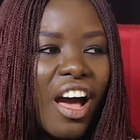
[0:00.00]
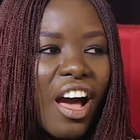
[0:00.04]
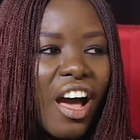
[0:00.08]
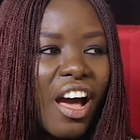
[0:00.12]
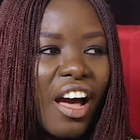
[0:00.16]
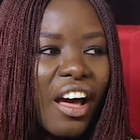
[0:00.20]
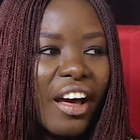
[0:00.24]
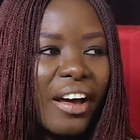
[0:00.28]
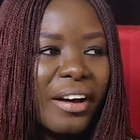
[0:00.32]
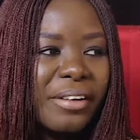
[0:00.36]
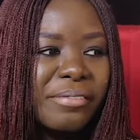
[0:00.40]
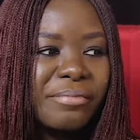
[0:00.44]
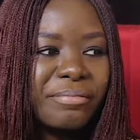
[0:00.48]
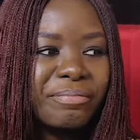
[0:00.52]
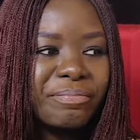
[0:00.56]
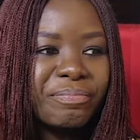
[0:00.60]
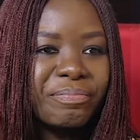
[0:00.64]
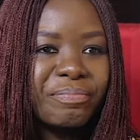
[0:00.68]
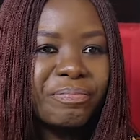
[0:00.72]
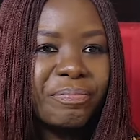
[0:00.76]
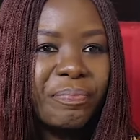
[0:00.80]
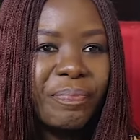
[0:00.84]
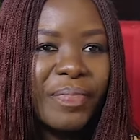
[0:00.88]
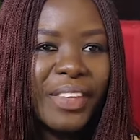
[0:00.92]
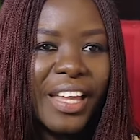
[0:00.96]

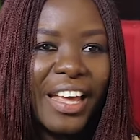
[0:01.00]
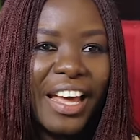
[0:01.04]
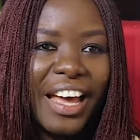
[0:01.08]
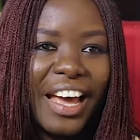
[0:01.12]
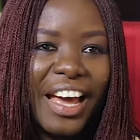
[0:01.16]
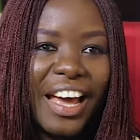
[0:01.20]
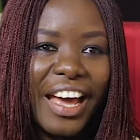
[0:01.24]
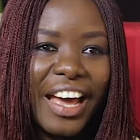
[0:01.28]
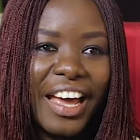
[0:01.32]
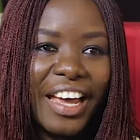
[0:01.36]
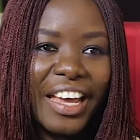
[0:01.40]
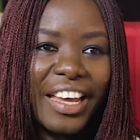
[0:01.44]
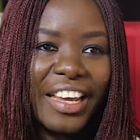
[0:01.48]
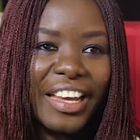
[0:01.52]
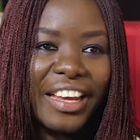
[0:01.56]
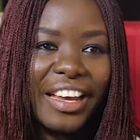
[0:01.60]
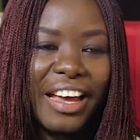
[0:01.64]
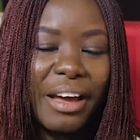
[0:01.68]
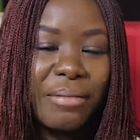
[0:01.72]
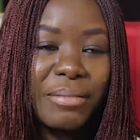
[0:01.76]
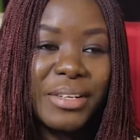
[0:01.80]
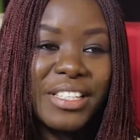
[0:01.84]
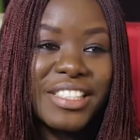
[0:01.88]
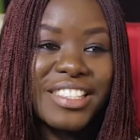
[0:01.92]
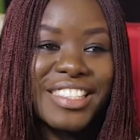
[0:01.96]
I
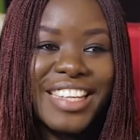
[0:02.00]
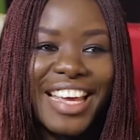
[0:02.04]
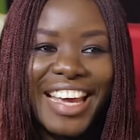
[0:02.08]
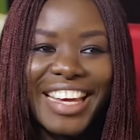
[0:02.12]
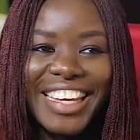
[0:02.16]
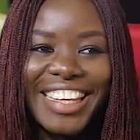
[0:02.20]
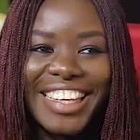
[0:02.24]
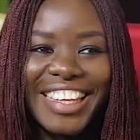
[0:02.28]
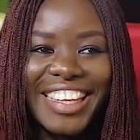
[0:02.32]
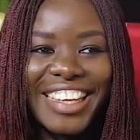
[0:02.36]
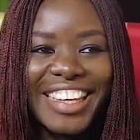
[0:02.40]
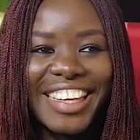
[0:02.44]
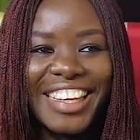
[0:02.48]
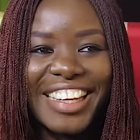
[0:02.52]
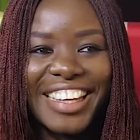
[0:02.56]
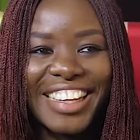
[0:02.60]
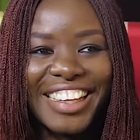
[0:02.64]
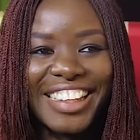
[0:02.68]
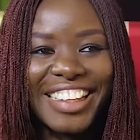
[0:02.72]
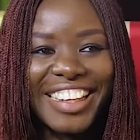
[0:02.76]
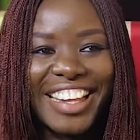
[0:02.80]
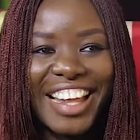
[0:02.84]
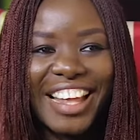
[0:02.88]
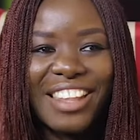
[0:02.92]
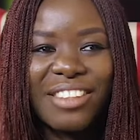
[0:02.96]
am a techie.
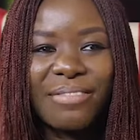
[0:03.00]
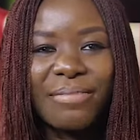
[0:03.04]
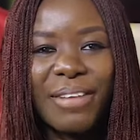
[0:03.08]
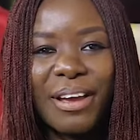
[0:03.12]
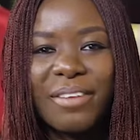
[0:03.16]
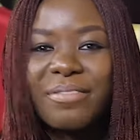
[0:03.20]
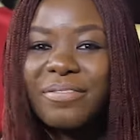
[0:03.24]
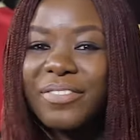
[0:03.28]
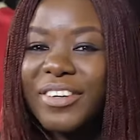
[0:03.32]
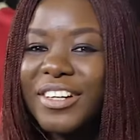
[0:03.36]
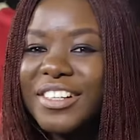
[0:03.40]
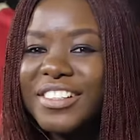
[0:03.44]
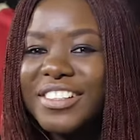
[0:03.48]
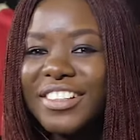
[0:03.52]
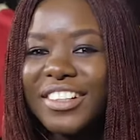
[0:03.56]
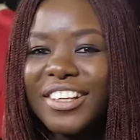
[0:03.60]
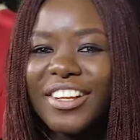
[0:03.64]
That's my first